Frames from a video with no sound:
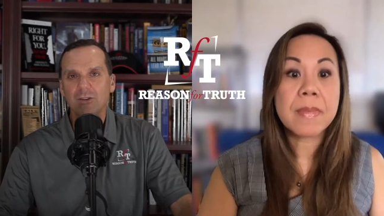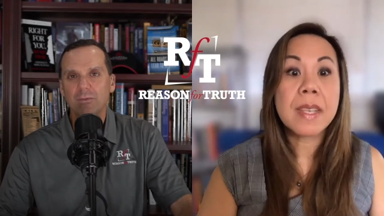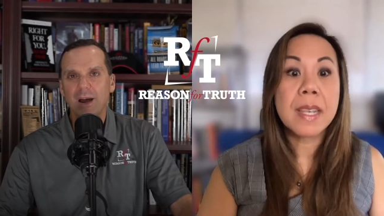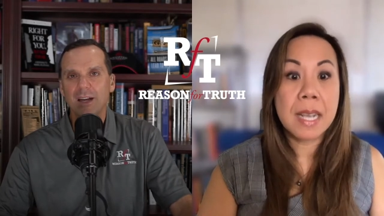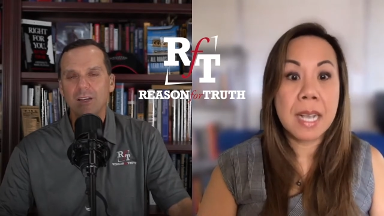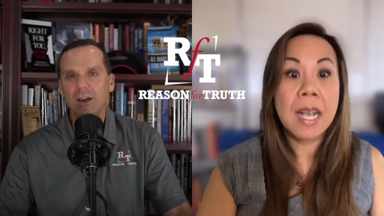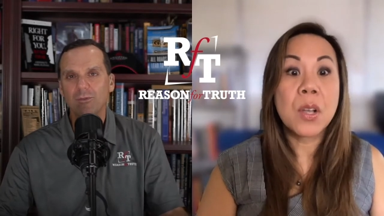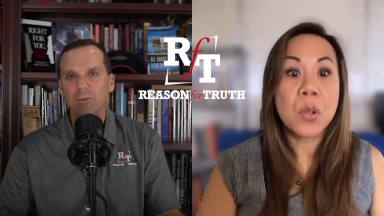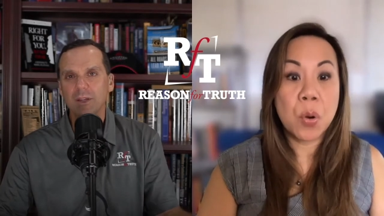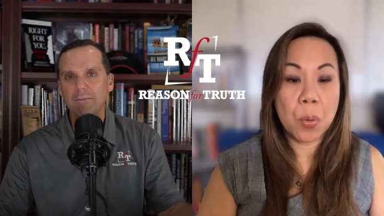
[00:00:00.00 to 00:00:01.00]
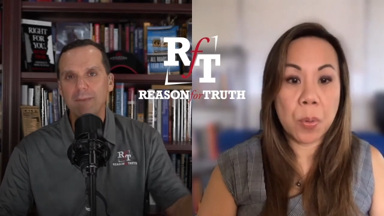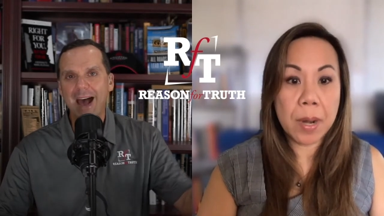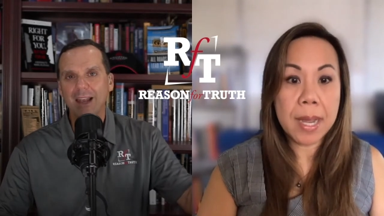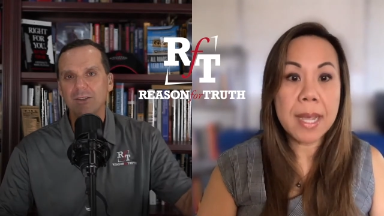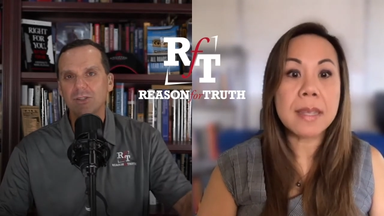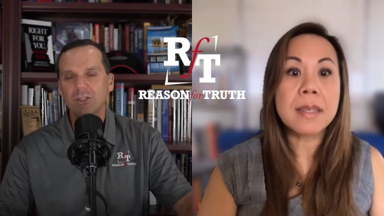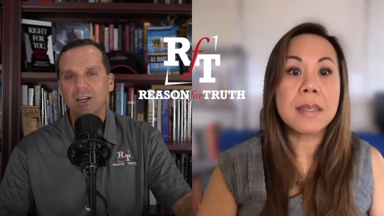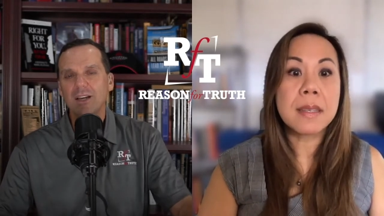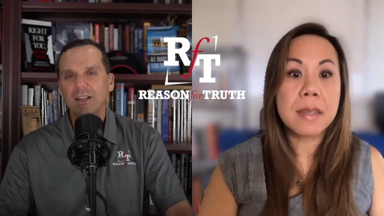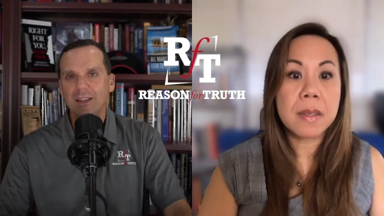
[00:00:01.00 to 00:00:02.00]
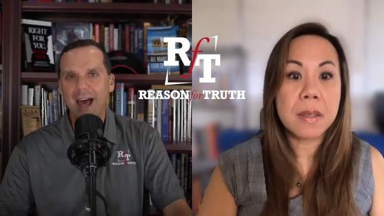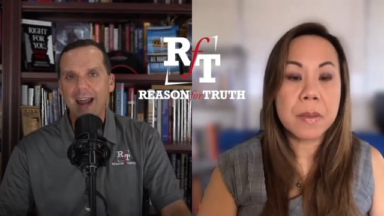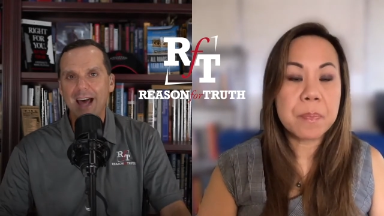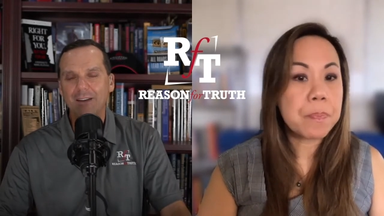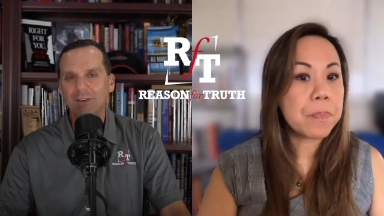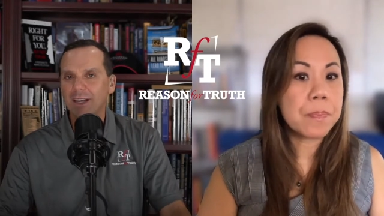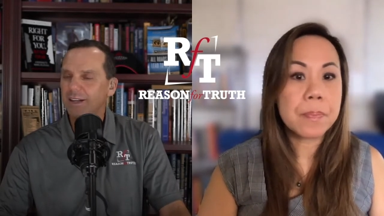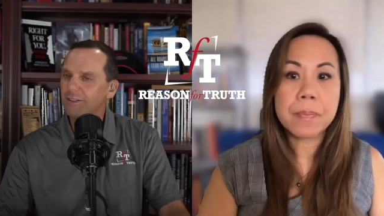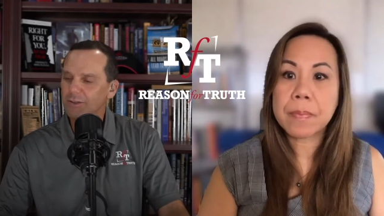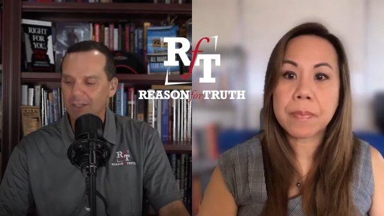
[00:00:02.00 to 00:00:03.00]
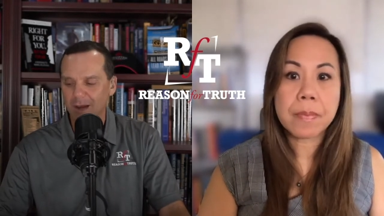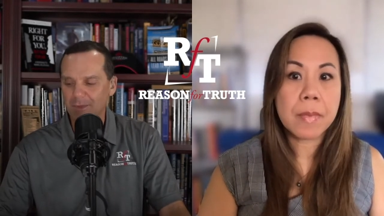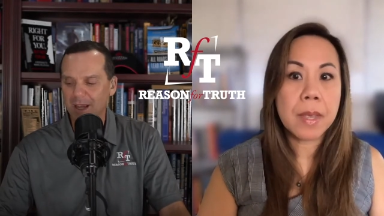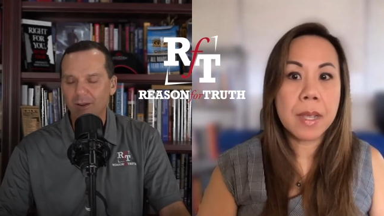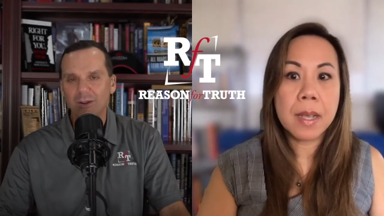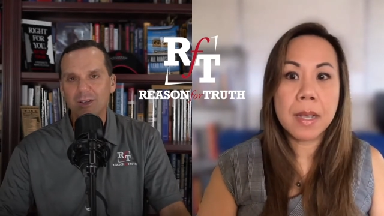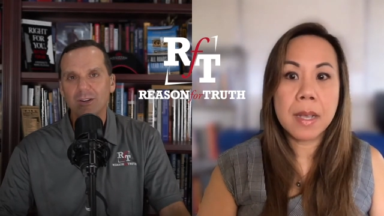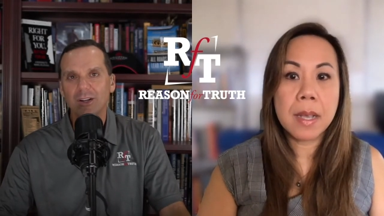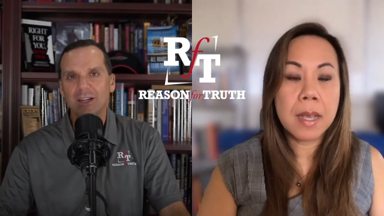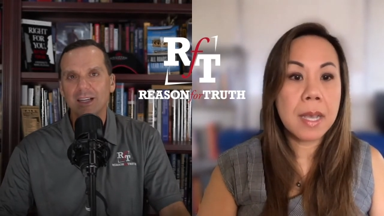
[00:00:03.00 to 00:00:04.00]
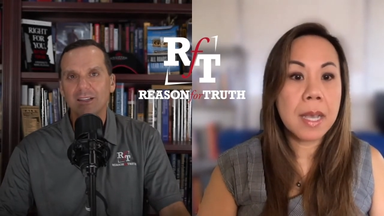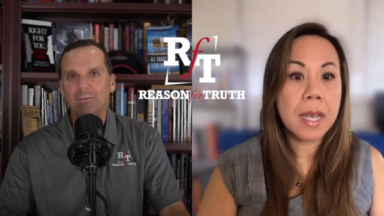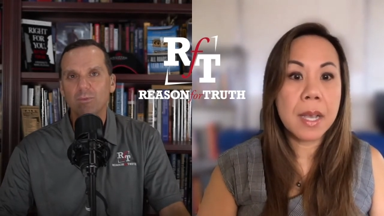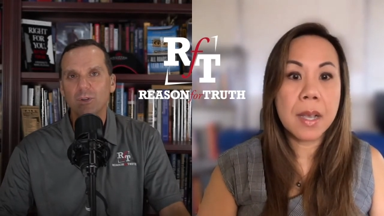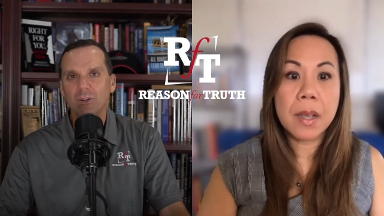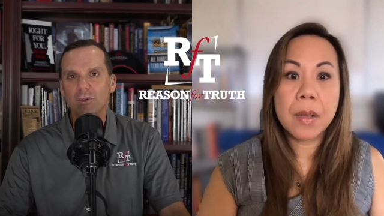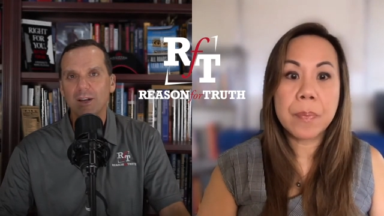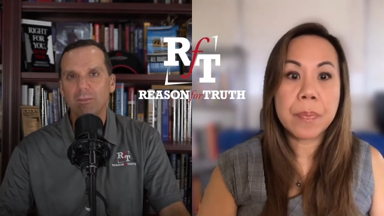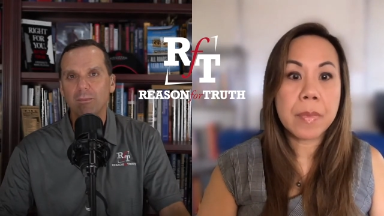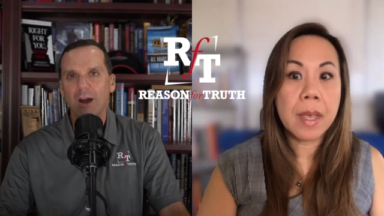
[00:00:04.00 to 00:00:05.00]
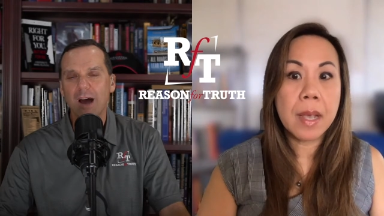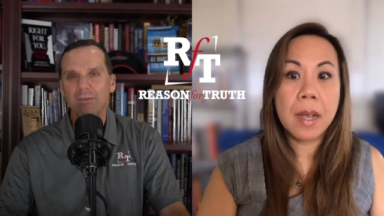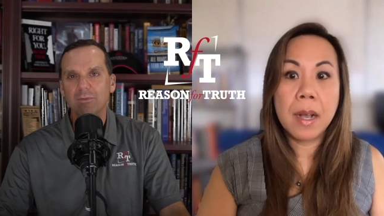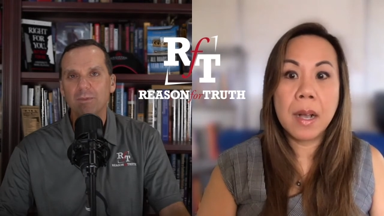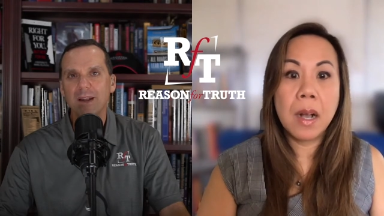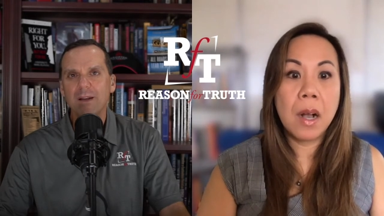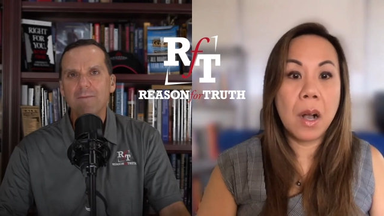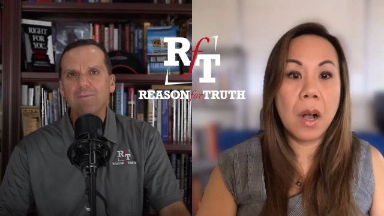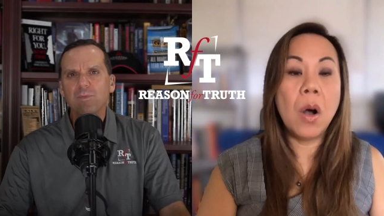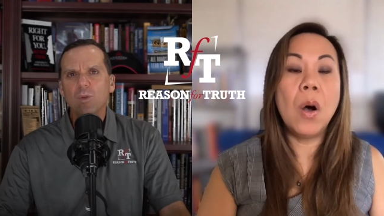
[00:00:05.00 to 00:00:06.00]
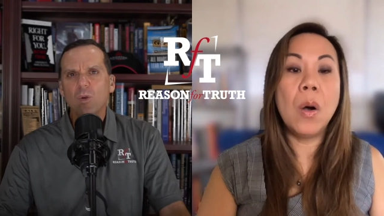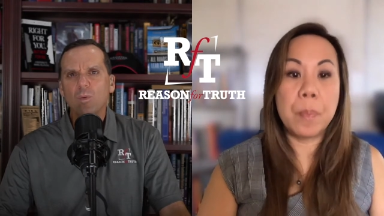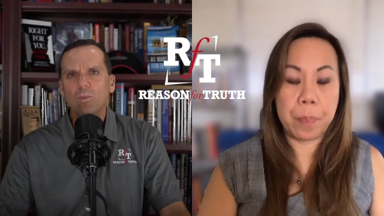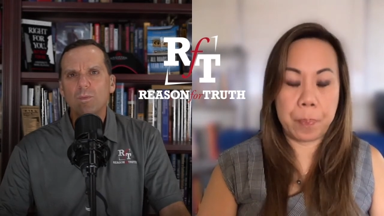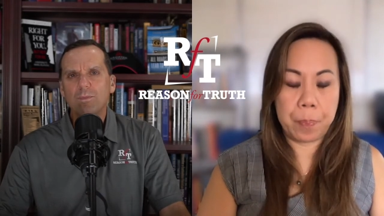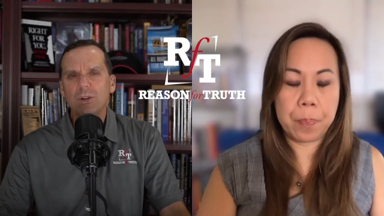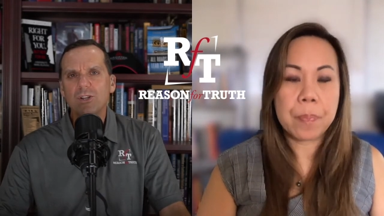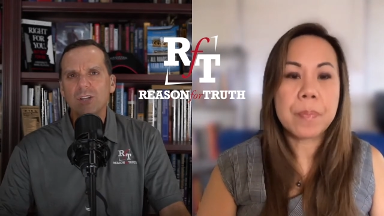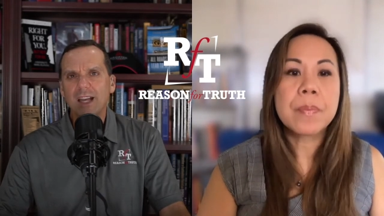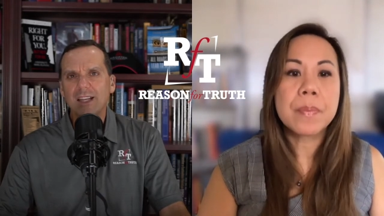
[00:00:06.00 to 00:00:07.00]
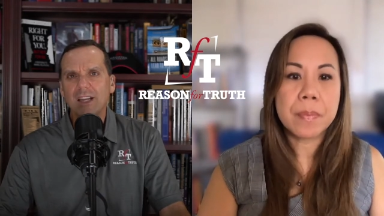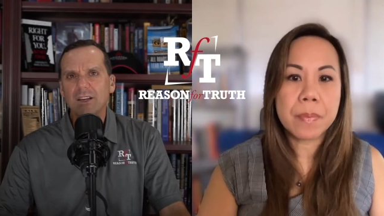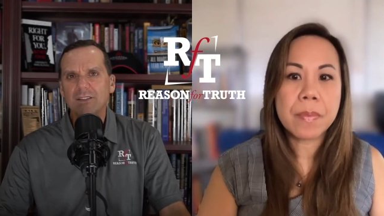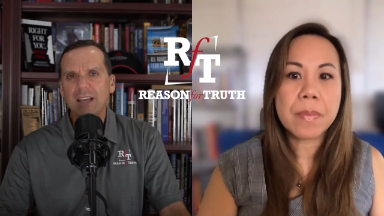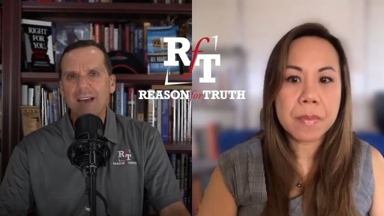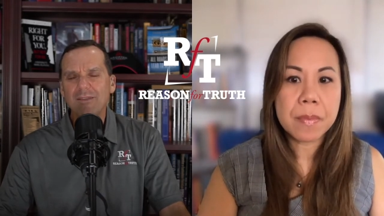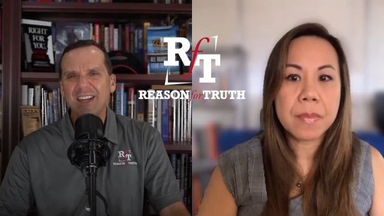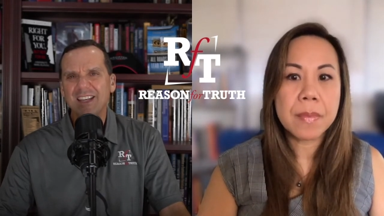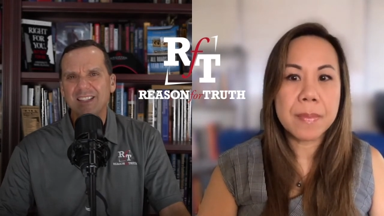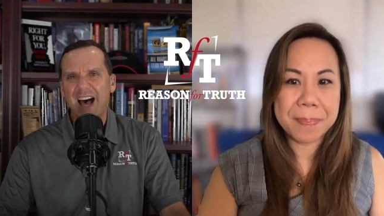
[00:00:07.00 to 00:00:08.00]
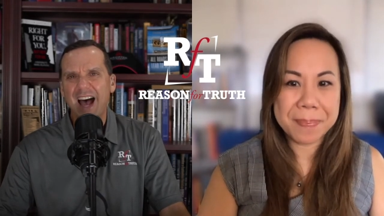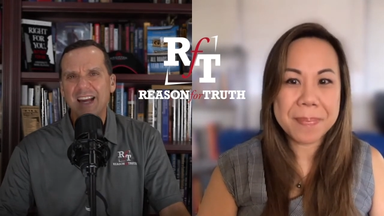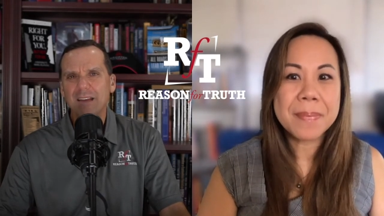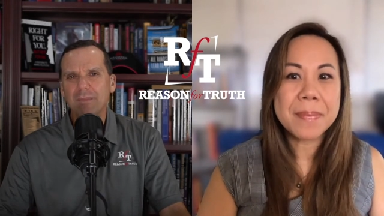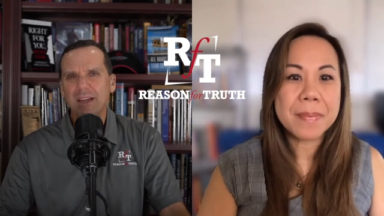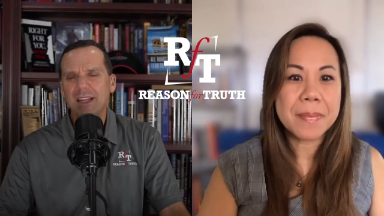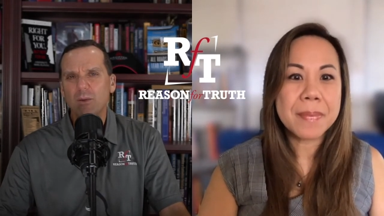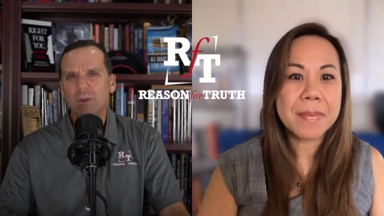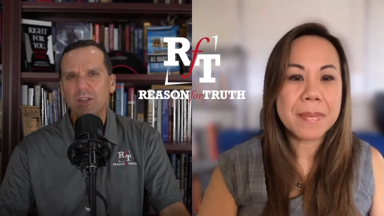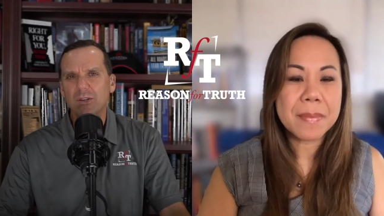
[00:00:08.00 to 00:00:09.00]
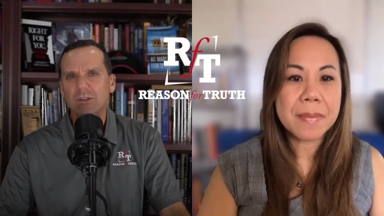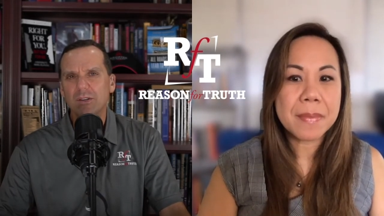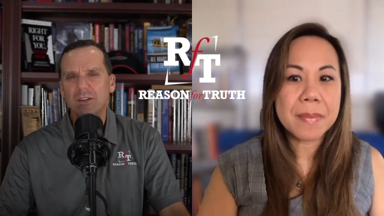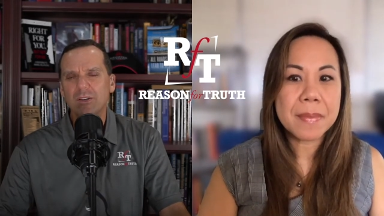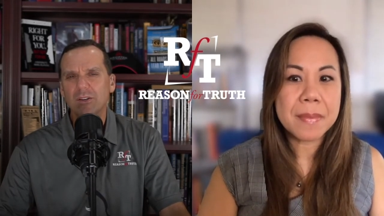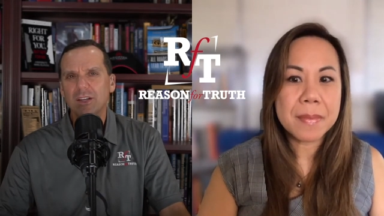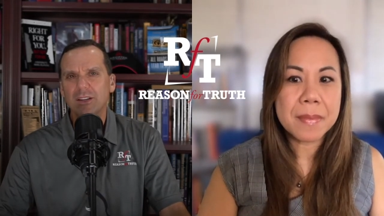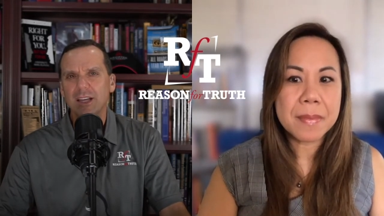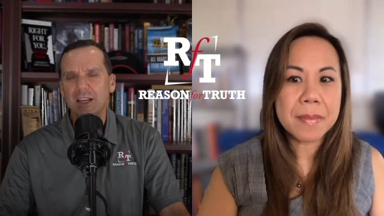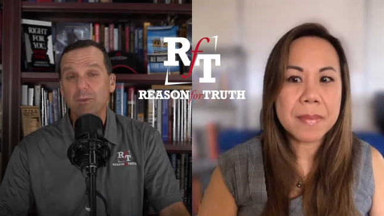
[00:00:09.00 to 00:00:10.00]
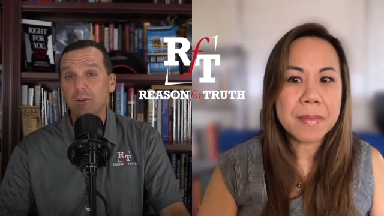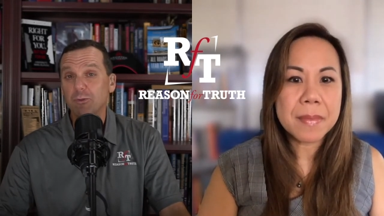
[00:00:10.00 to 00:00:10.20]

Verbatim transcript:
Speaker 1: in your body. You have to really balance that out. If you got to do something, or you're going to end up with greater problems. But appreciate that. Does having anxiety mean that we, you know, do you think that we don't